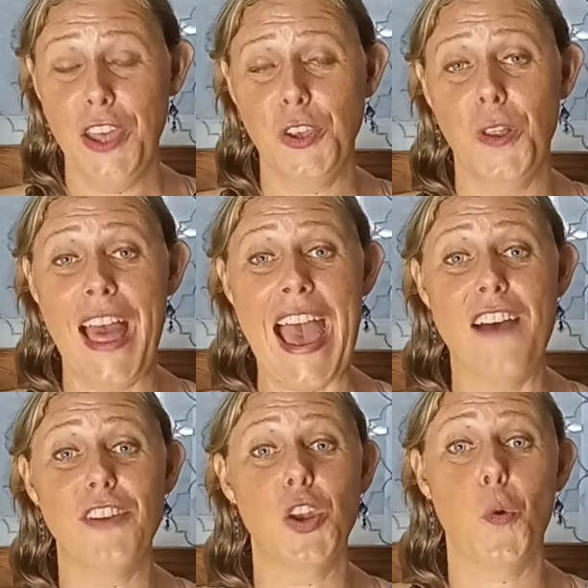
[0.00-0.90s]
You'll
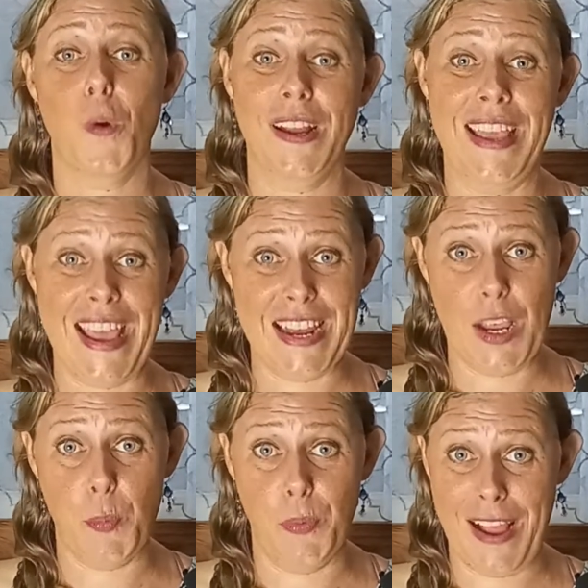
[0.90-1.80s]
have an
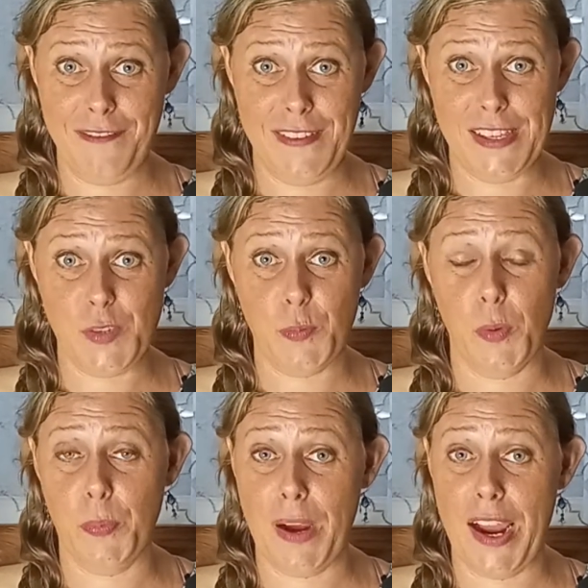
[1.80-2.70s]
organic breakfast
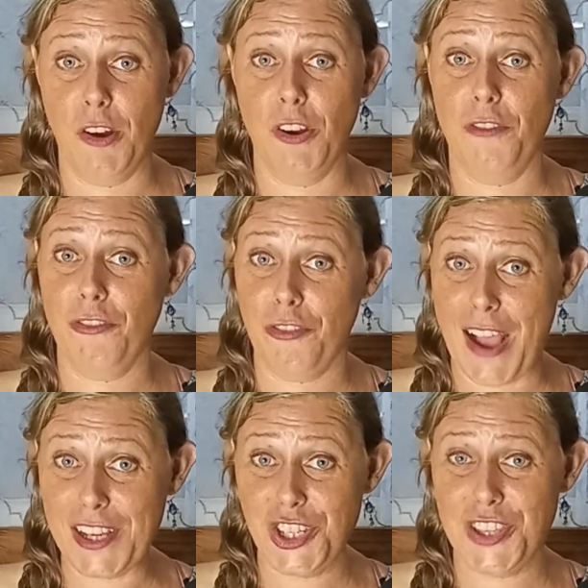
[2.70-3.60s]
prepared
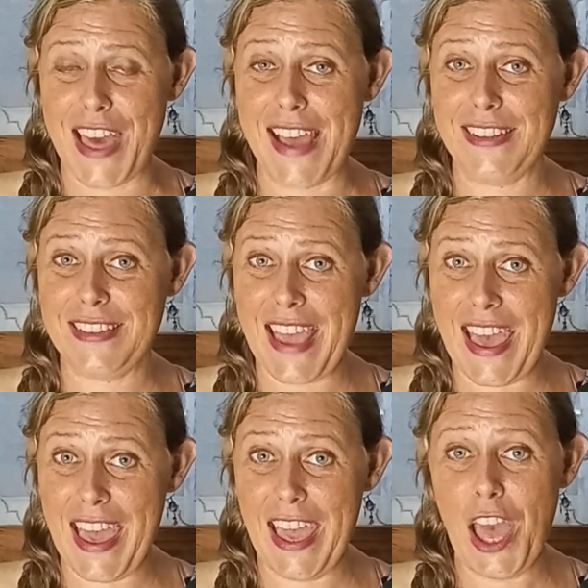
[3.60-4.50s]
fresh that
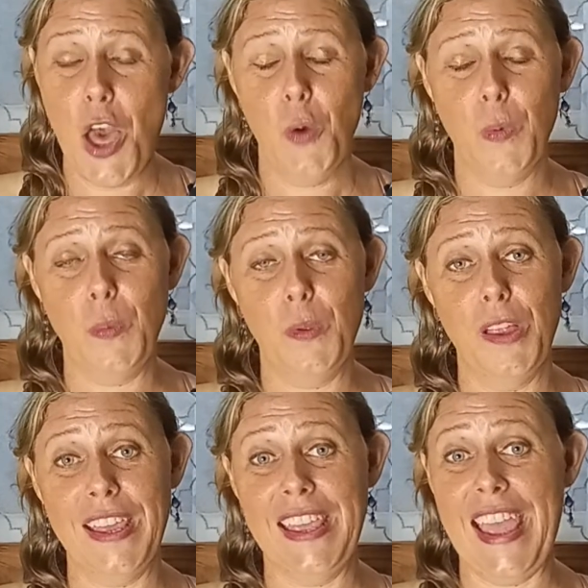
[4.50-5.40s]
day. We will
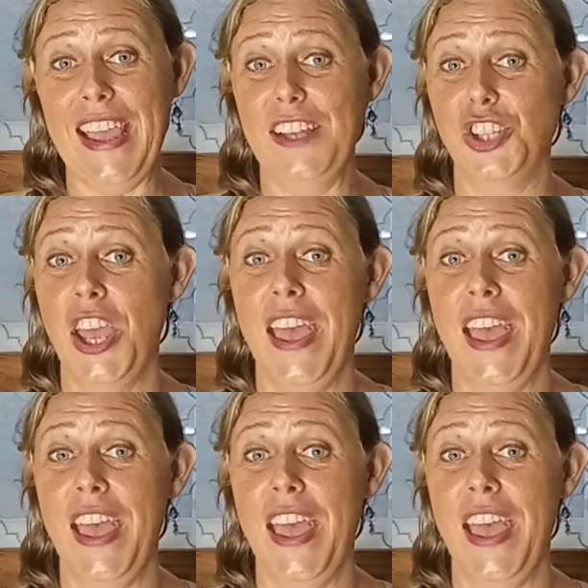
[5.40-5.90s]
engage